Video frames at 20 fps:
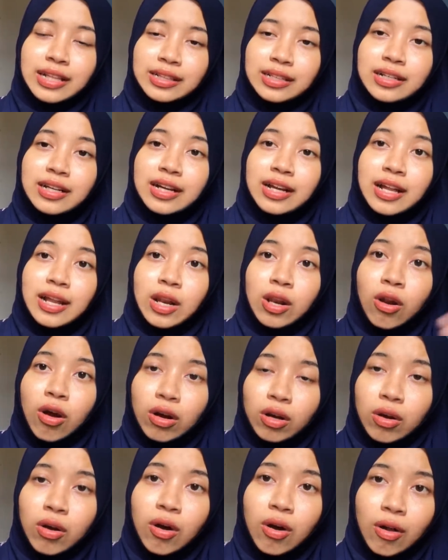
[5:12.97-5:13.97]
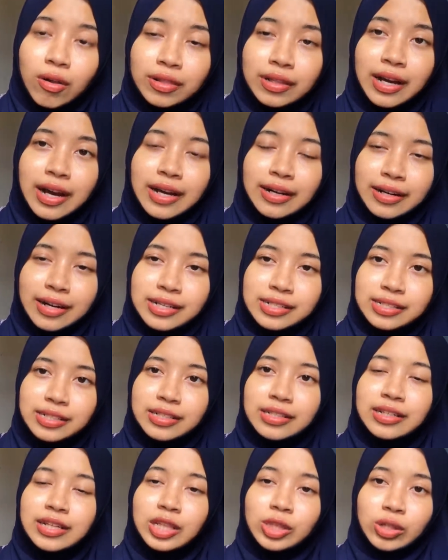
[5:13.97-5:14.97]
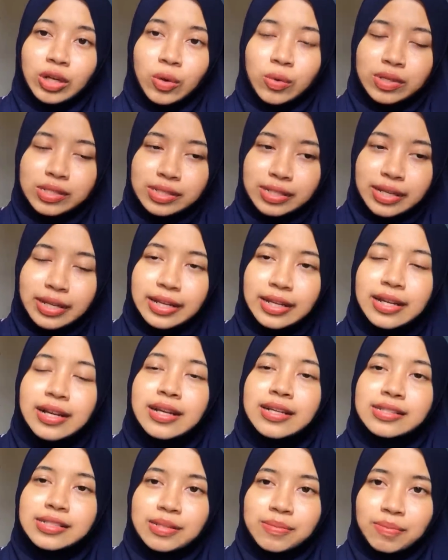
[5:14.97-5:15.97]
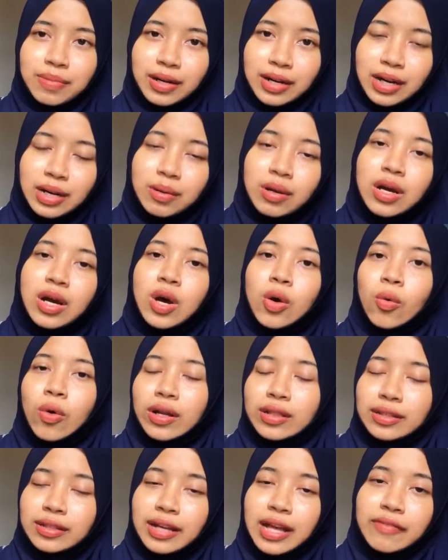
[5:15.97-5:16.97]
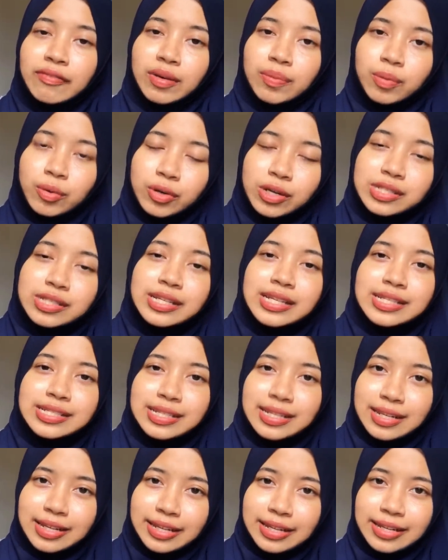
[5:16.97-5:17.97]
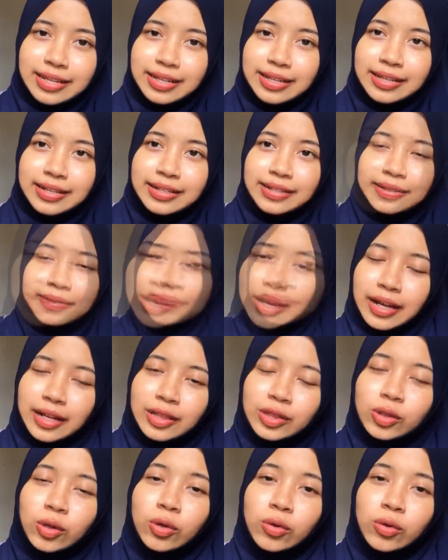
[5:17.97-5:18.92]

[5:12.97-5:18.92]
kita lock all the hydration into our skin. Sebab water evaporates easily. And